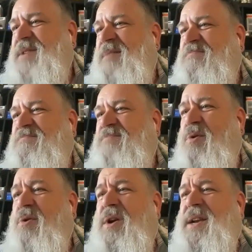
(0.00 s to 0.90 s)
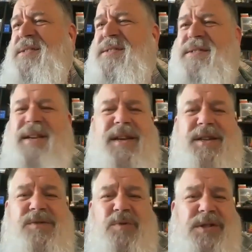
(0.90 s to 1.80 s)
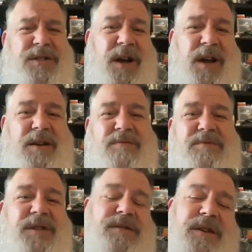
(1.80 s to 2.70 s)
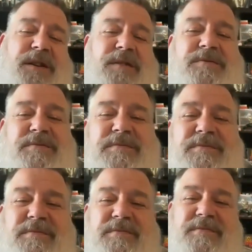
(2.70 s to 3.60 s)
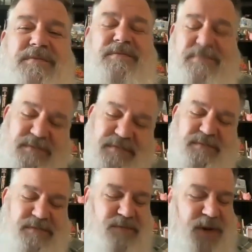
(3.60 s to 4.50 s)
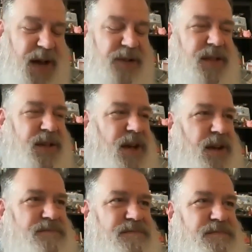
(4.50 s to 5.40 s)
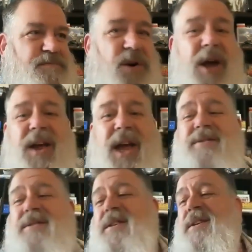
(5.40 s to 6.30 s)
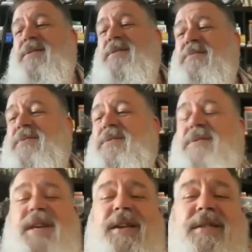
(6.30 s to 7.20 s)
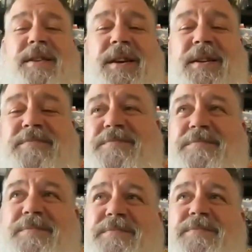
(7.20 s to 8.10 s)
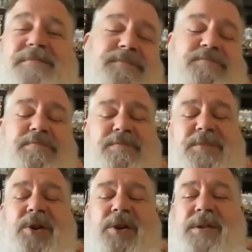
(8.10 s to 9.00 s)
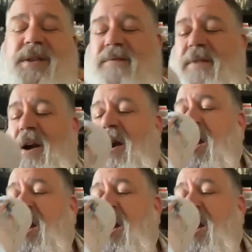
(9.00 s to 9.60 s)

a Oregon City-ish Woodstock with you know without the uh, brown acid and and setting the uh, urinals on fire.